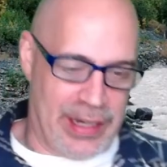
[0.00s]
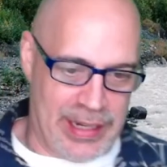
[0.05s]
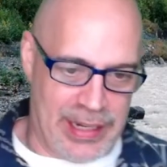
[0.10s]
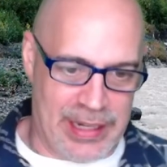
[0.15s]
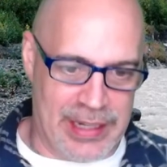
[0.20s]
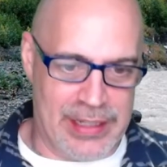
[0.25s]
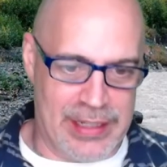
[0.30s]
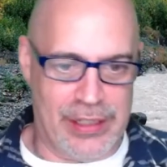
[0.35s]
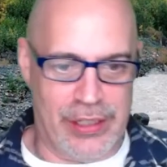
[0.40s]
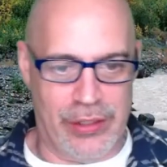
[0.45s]

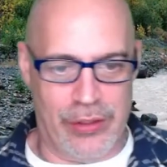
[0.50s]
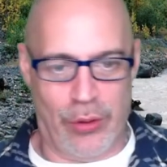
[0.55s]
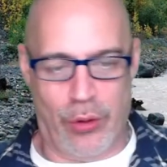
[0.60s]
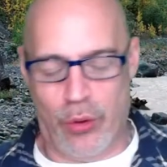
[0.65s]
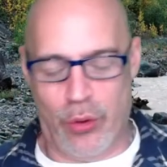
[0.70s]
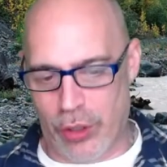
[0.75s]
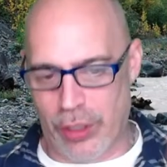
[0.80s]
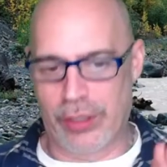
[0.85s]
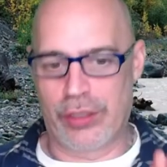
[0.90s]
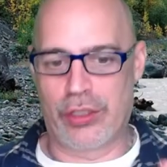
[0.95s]
and you
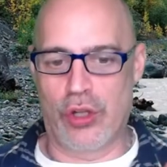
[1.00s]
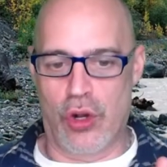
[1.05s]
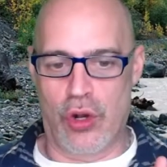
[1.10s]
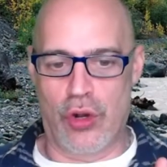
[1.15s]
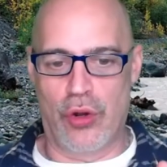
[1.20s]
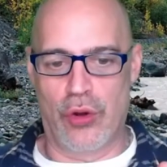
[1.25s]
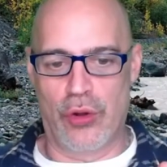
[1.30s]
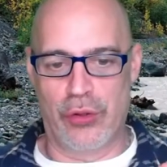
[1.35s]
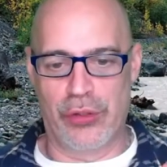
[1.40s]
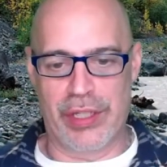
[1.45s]
hoard
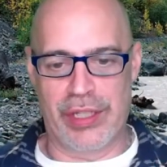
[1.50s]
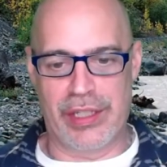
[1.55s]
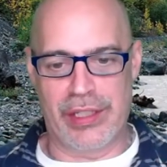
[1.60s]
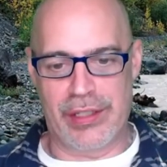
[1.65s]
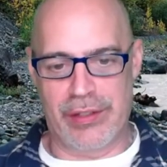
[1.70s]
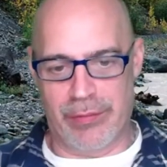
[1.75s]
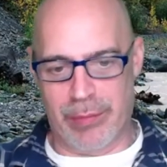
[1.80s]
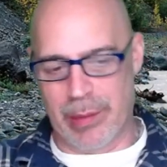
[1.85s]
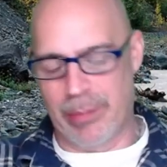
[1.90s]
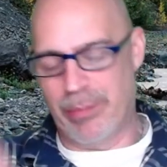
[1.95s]
gold and
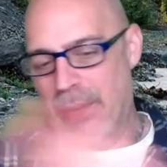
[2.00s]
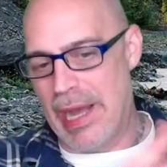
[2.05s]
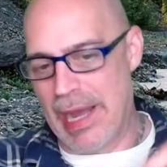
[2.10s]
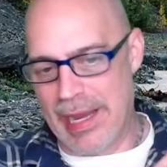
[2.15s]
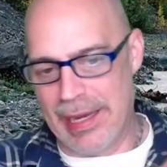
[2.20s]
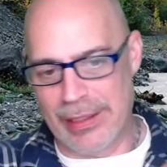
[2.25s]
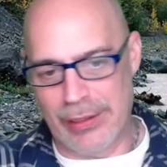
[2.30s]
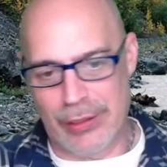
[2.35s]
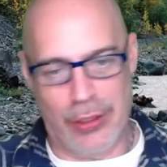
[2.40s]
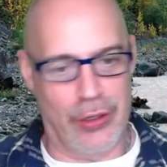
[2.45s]
you've been
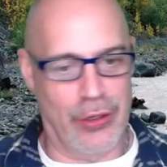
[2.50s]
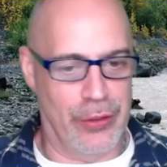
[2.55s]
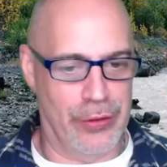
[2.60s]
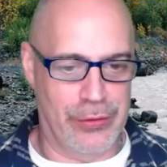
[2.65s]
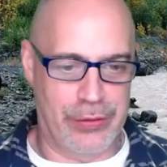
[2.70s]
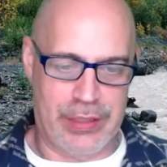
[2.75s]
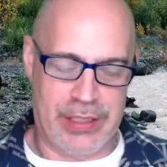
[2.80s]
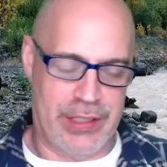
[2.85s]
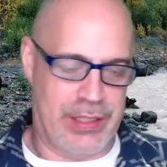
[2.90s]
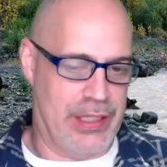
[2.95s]
buying
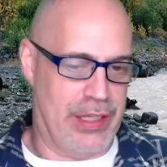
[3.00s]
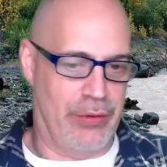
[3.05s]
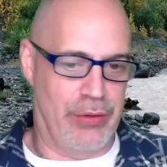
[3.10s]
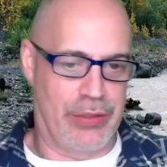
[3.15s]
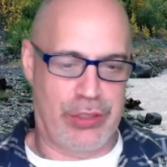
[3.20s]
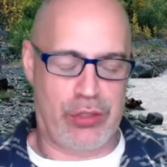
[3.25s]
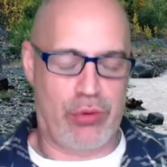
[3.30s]
gold since it was